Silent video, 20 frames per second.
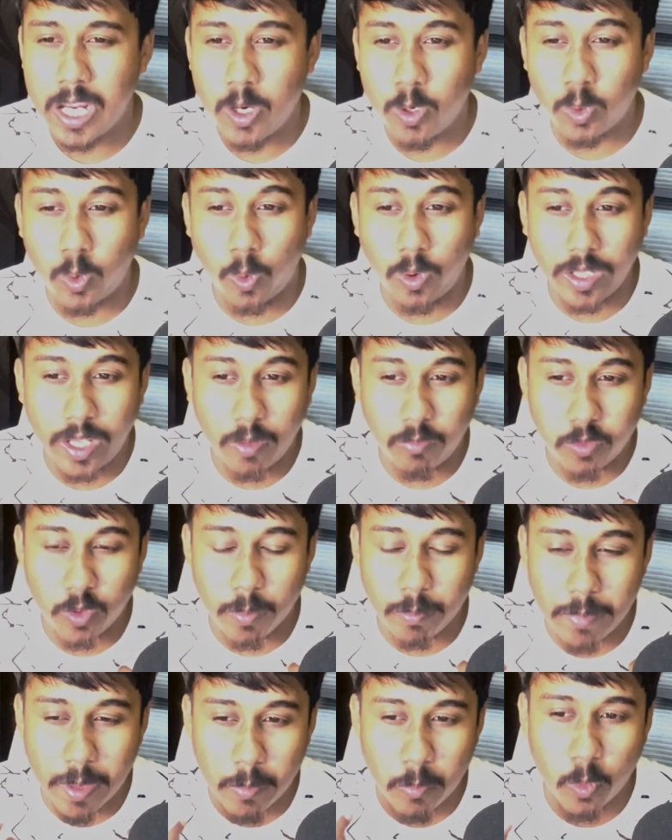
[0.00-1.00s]
You don't have
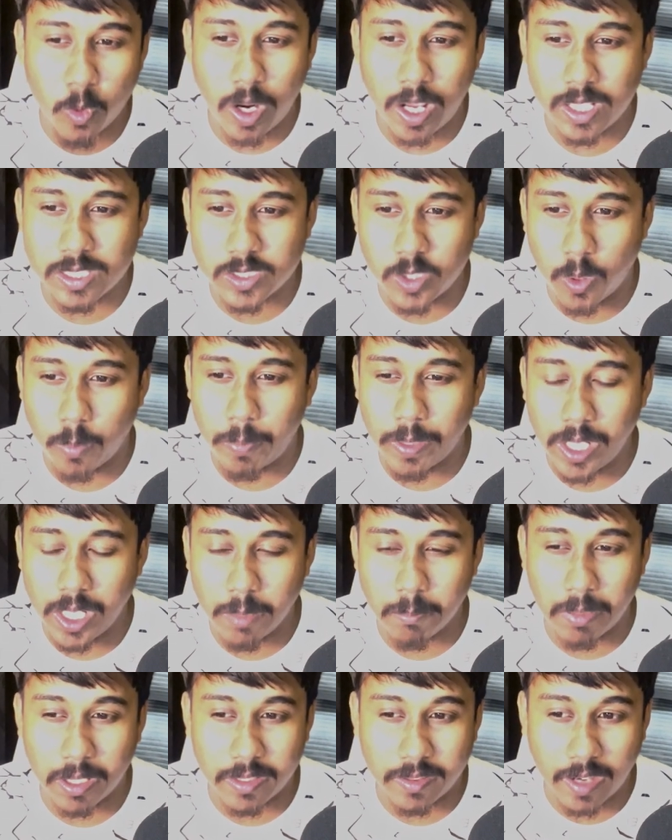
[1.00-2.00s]
to memorize the
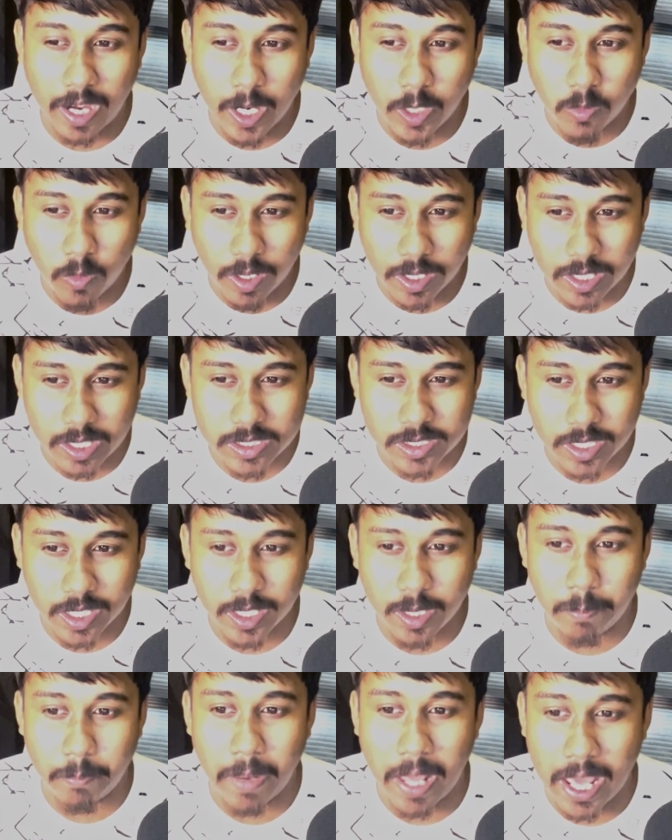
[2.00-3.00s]
opening, but try to
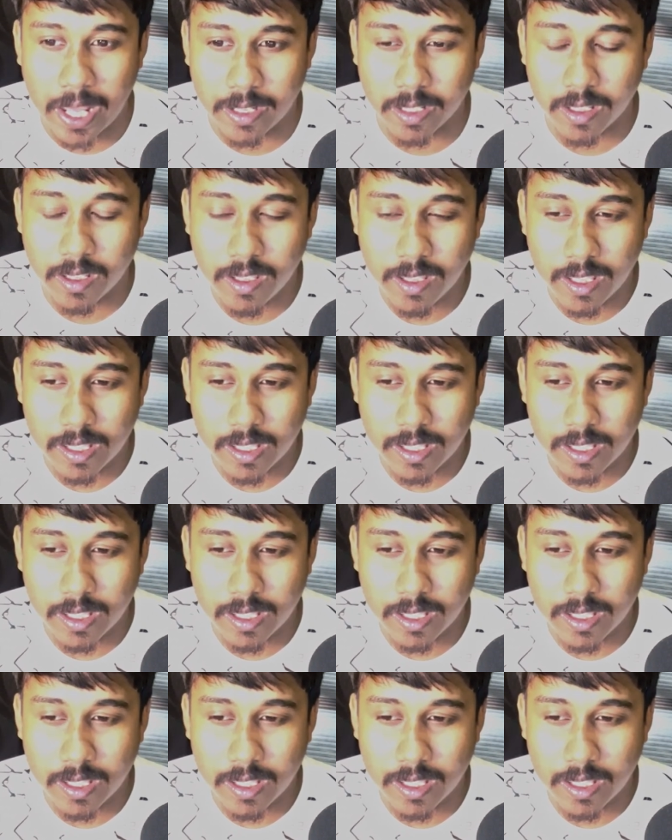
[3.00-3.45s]
understand the plan.